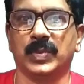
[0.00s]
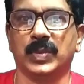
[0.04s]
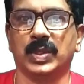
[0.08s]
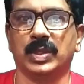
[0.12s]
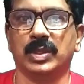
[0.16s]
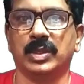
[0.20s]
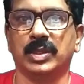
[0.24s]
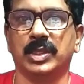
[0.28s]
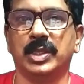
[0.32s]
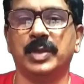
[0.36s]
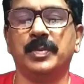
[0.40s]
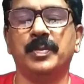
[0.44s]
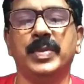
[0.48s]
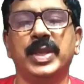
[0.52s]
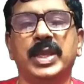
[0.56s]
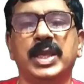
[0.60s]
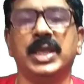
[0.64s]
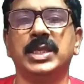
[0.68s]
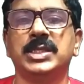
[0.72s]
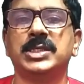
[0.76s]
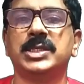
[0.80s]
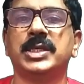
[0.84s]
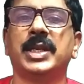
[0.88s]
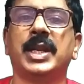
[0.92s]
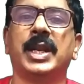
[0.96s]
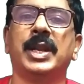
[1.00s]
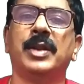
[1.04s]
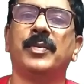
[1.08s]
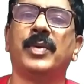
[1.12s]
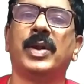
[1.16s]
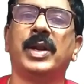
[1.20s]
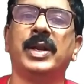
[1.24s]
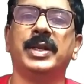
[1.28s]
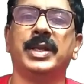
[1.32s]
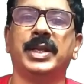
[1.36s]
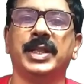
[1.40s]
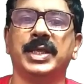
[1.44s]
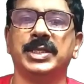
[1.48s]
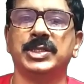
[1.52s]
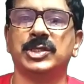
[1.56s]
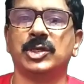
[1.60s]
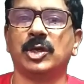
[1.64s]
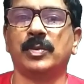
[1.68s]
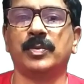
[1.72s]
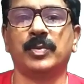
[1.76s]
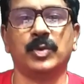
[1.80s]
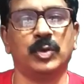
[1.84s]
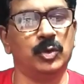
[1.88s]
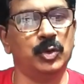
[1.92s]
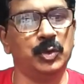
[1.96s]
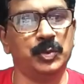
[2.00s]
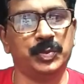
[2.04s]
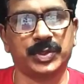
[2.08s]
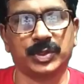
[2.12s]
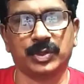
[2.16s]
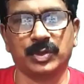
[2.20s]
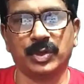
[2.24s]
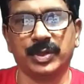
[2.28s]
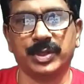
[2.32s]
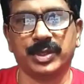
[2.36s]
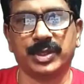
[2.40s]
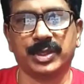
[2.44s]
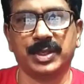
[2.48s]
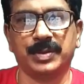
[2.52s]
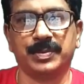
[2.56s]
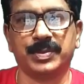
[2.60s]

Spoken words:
the major advantage of OOPS concept.